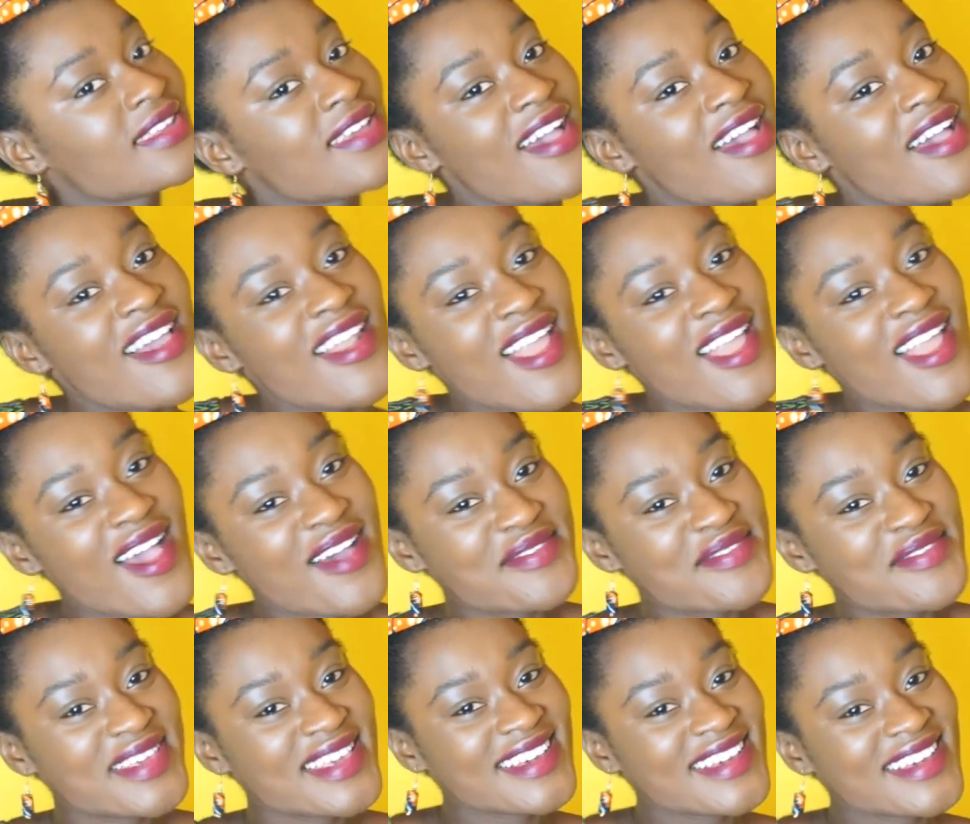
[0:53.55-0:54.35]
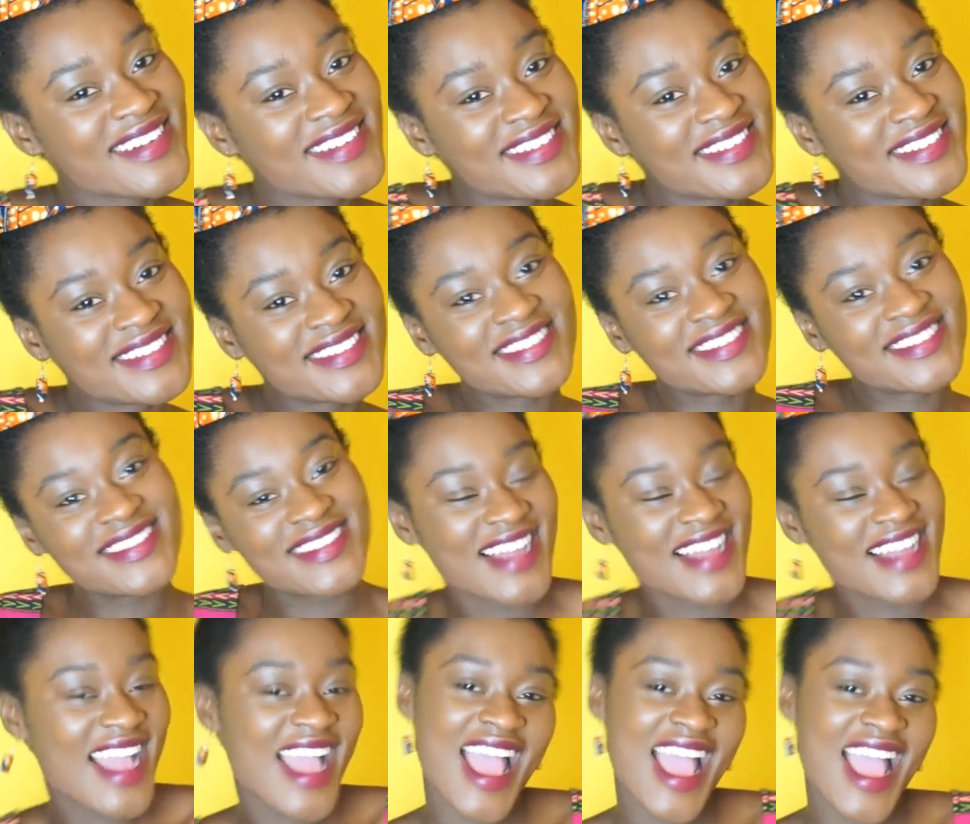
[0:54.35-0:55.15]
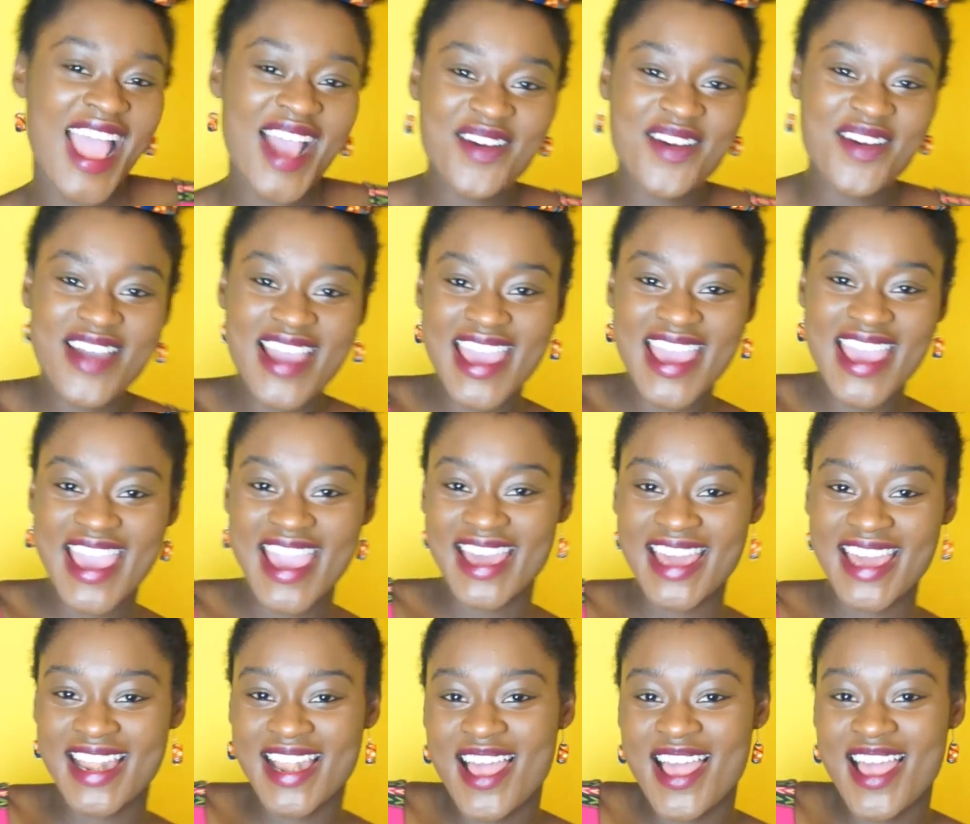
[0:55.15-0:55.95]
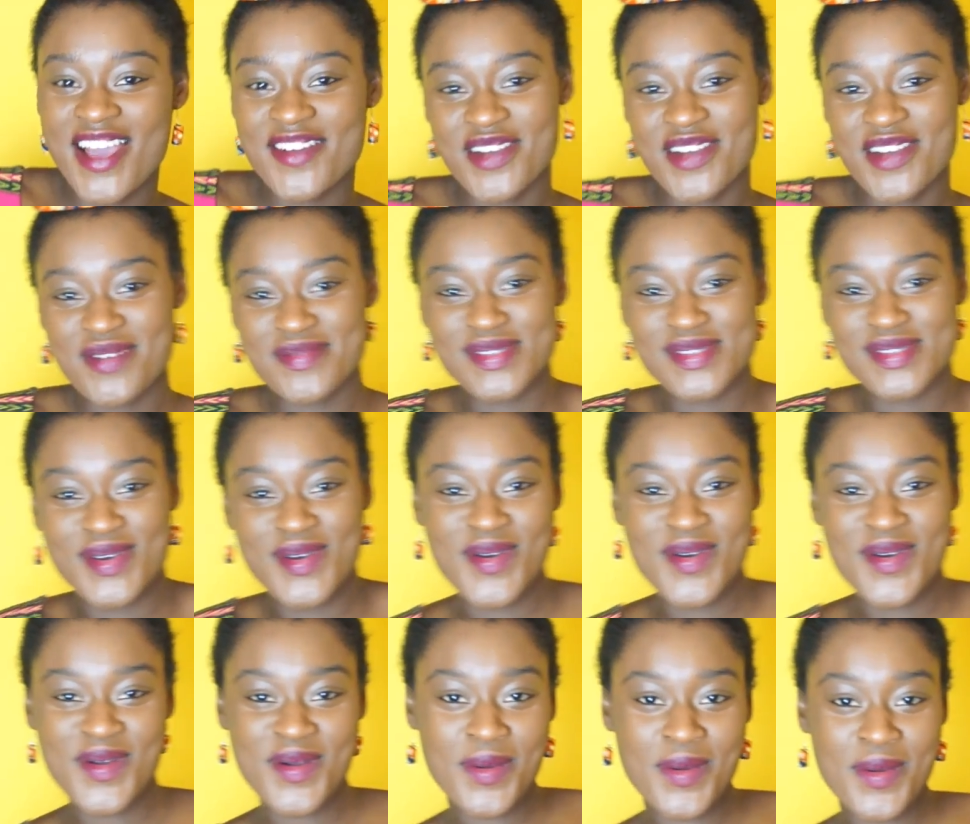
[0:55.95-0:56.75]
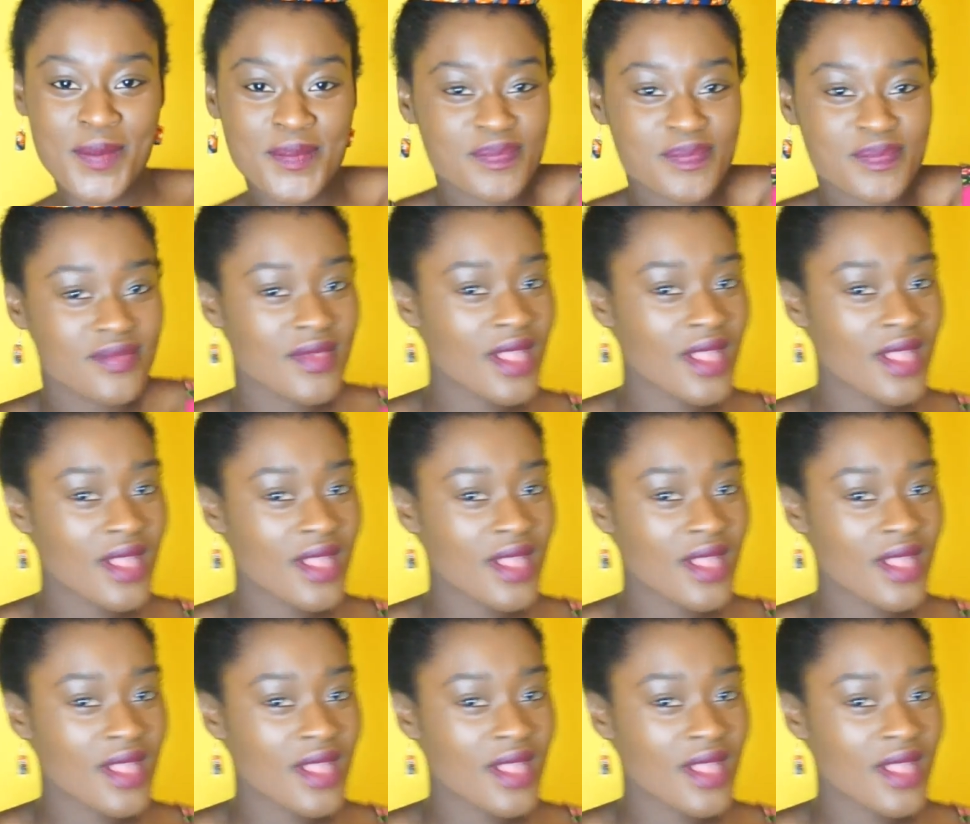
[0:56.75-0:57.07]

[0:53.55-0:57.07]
I love you, go. Hey, I love you so.